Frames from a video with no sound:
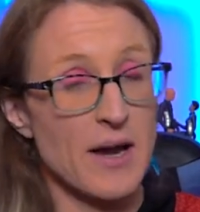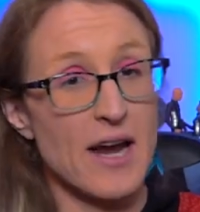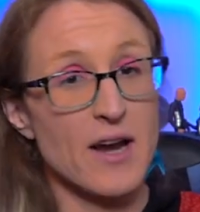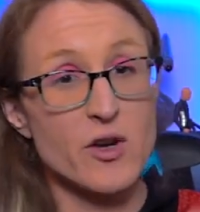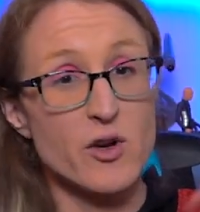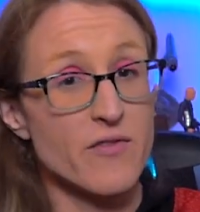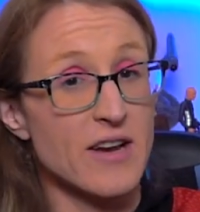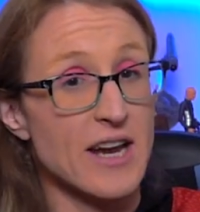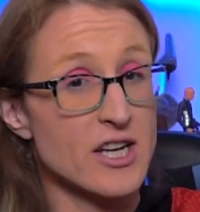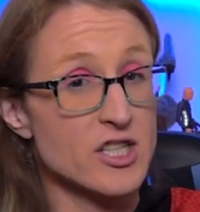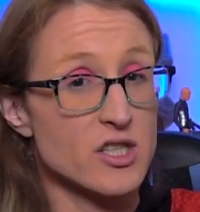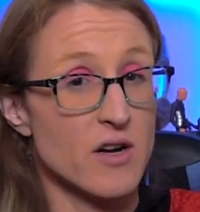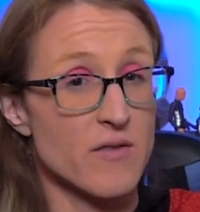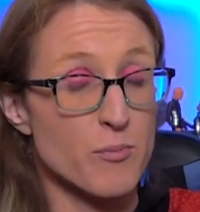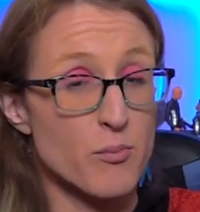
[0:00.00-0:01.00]
We had
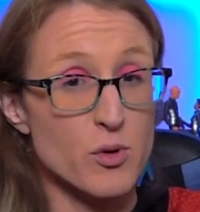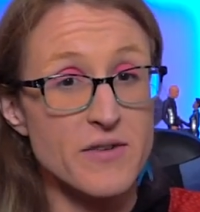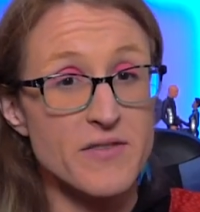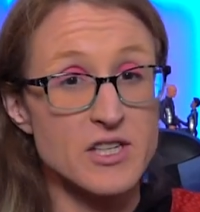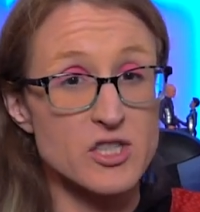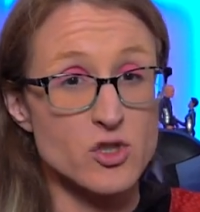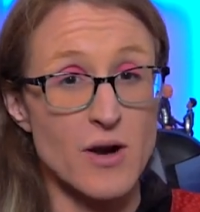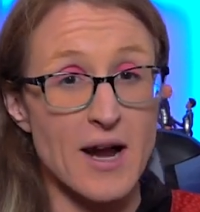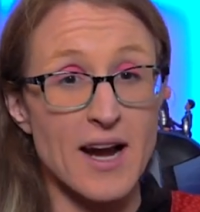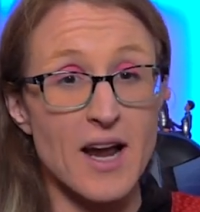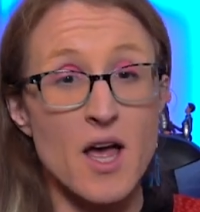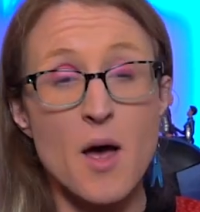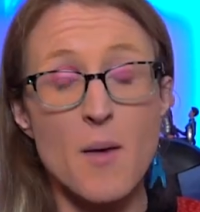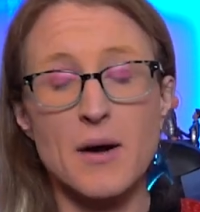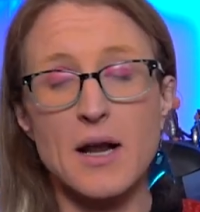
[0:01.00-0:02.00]
unification of previous track,
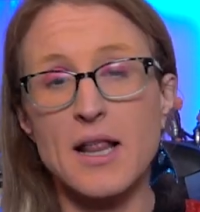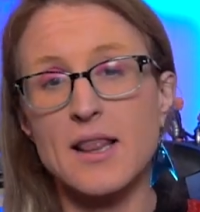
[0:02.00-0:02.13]
but